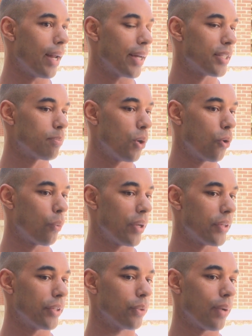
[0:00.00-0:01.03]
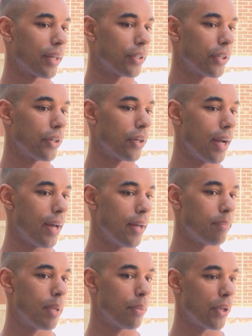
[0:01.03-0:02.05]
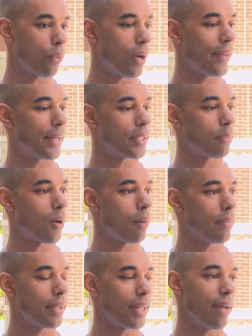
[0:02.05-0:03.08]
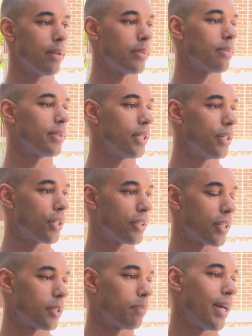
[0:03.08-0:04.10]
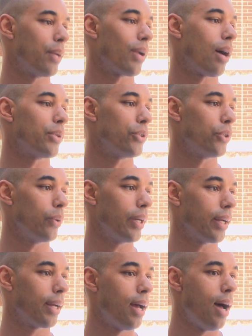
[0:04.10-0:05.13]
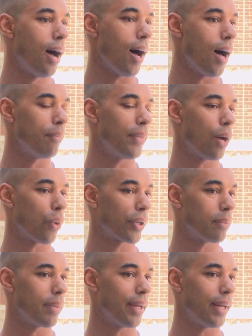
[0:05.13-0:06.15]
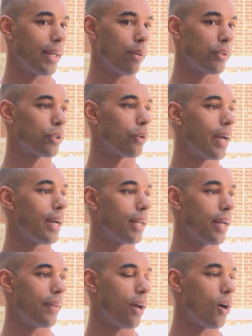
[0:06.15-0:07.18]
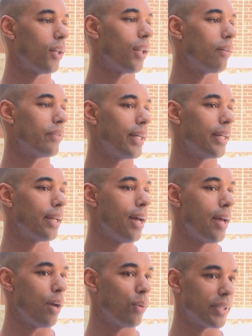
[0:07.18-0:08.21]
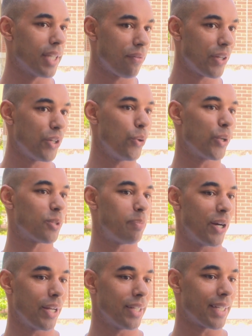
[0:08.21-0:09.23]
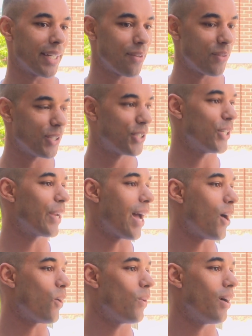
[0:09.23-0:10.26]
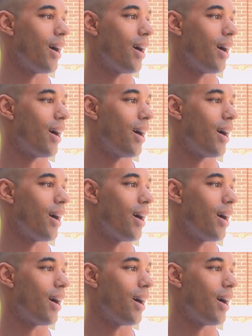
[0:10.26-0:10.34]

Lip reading: I spoke with the director and people that run that department, gave them some T-shirts, explained what I was doing, networked a bit, and it was great, and they all loved it. It was definitely a new experience. I definitely stood out.